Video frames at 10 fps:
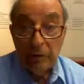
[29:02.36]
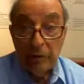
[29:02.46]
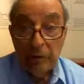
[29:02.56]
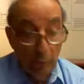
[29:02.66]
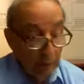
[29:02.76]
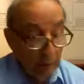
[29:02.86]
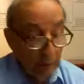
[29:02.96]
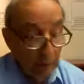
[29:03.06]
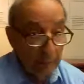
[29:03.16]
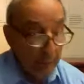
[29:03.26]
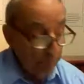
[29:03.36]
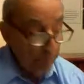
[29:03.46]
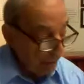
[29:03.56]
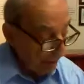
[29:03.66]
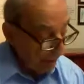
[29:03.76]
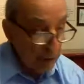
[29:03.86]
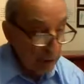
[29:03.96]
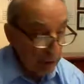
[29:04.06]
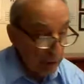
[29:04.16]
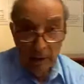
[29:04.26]
summary of the process. There's
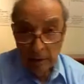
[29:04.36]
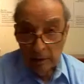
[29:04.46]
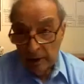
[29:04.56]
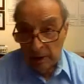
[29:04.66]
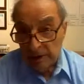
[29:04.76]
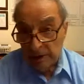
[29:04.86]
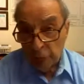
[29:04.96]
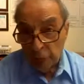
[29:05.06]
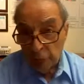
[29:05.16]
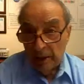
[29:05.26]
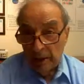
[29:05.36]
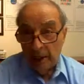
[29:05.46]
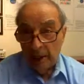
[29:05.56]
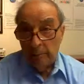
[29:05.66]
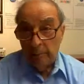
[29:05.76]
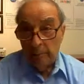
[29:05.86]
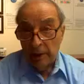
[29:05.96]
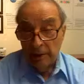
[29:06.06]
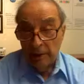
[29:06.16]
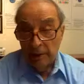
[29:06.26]
one last remaining item that I
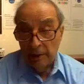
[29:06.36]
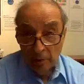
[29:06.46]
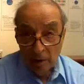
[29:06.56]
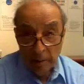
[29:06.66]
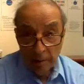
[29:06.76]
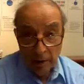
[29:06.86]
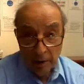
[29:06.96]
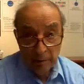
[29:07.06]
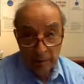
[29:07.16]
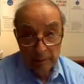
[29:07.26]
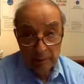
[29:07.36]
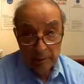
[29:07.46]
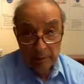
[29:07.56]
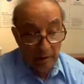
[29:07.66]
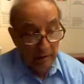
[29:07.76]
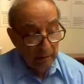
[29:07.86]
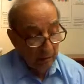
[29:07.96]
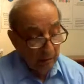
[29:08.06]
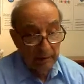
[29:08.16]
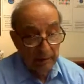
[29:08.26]
need to talk about in this context,